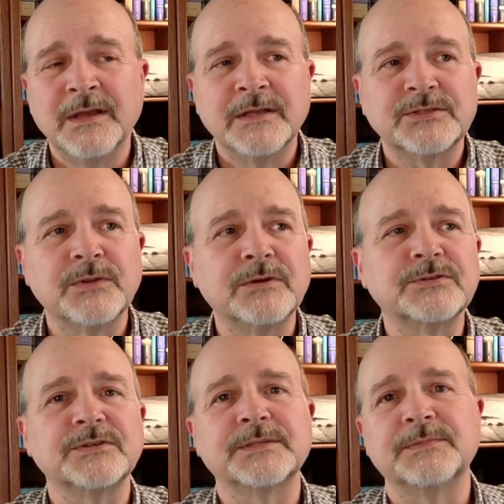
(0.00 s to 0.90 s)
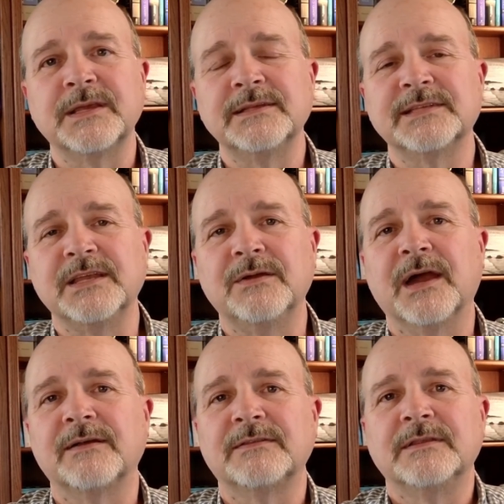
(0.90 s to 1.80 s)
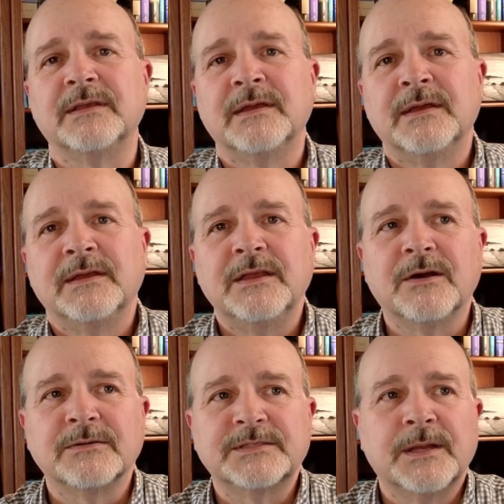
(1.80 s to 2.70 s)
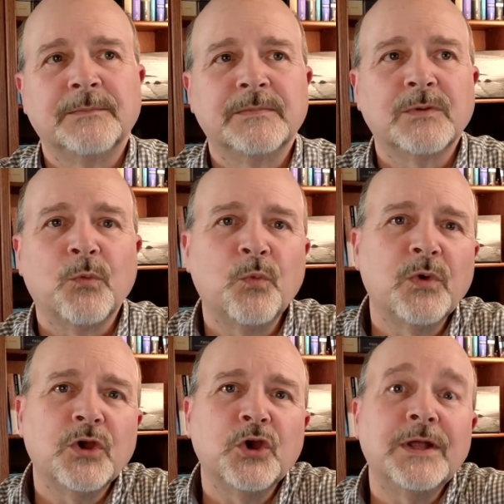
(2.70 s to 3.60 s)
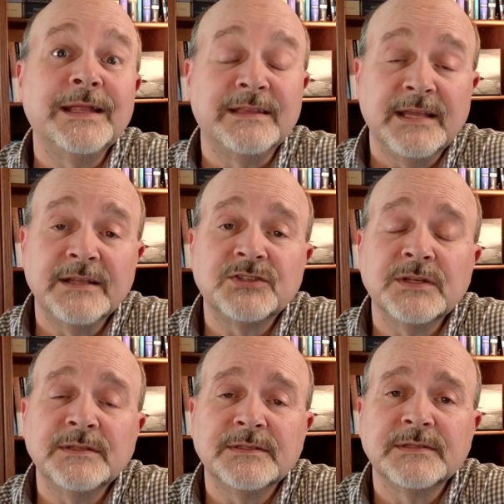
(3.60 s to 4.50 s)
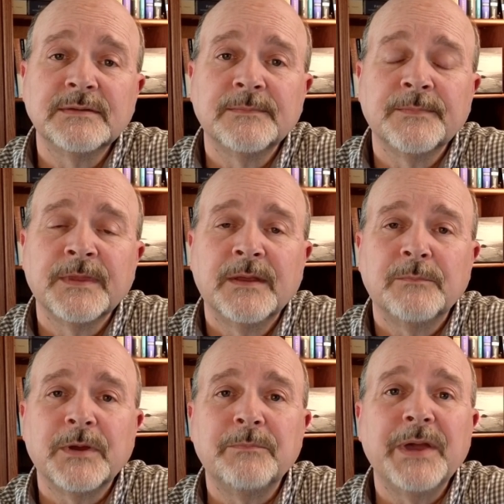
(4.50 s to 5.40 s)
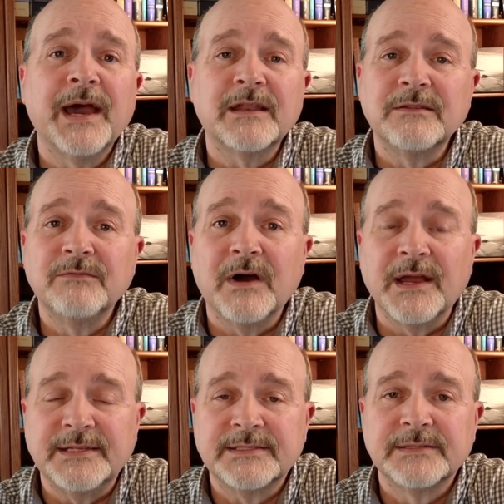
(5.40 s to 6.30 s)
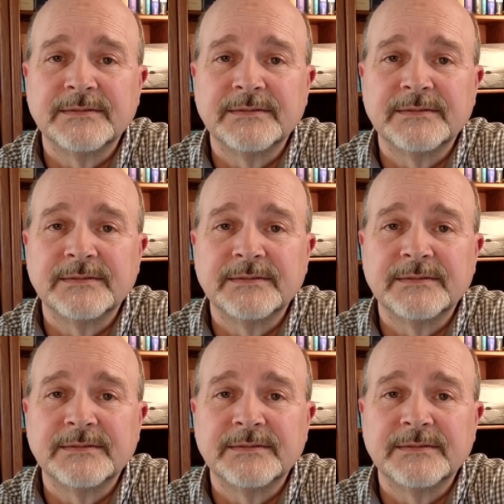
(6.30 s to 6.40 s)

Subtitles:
So those are some things that you had, some w good intentions, but bad advice.